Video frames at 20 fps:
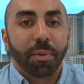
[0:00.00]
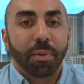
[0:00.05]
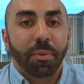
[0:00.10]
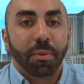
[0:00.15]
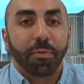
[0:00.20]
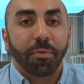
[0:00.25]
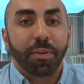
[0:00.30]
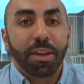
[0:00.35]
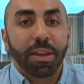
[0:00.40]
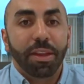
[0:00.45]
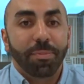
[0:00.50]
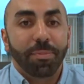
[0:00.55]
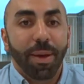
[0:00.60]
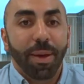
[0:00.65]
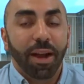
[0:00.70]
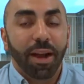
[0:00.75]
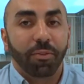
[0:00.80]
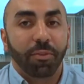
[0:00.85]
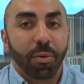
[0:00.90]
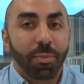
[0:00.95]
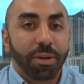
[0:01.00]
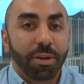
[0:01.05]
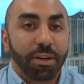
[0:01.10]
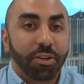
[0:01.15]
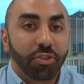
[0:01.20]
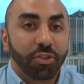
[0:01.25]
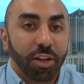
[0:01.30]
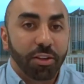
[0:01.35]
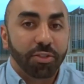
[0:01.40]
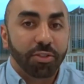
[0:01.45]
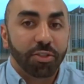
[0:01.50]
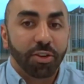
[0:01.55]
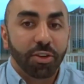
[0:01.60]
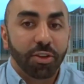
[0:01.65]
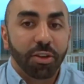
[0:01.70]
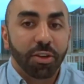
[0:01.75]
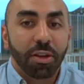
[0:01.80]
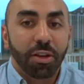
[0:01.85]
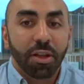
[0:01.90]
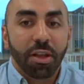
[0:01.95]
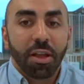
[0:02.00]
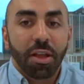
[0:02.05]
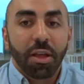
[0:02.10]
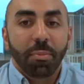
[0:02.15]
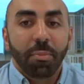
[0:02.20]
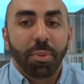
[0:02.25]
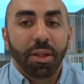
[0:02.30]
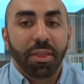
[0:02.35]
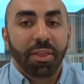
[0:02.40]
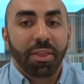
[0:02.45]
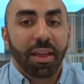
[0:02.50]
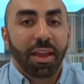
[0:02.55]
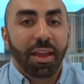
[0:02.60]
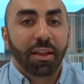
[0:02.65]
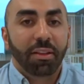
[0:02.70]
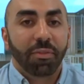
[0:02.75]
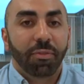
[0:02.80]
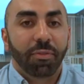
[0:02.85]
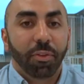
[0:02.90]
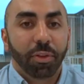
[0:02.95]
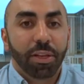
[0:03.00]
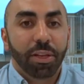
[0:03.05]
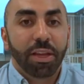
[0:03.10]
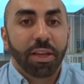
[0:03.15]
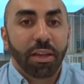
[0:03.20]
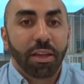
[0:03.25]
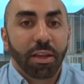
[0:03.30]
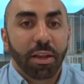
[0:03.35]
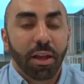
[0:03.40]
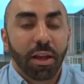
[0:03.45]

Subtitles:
feedback from an adjuster. But thankfully,